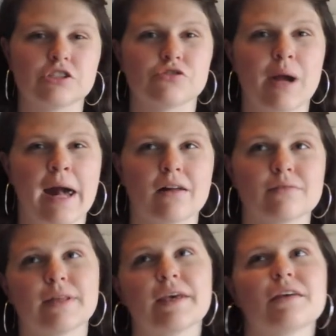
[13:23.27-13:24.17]
to
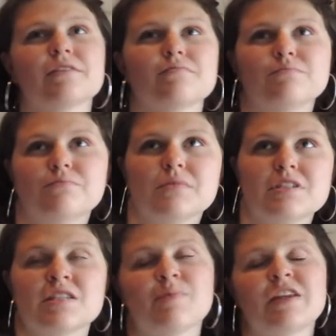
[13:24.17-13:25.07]
track, like,
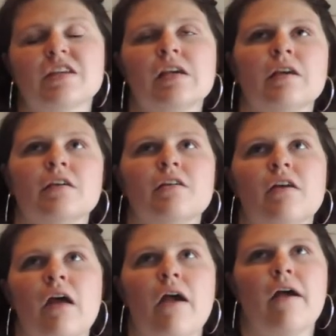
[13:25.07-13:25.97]
spending
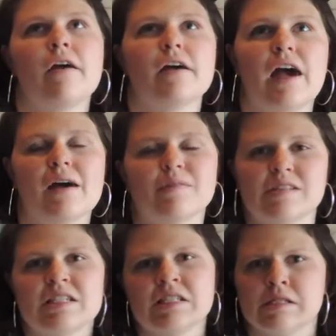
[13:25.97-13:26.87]

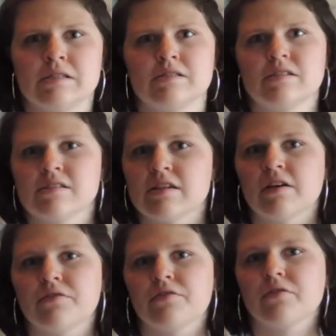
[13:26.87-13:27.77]
habits and
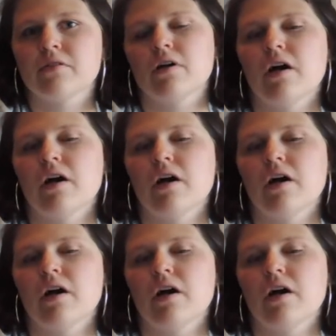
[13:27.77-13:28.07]
stuff.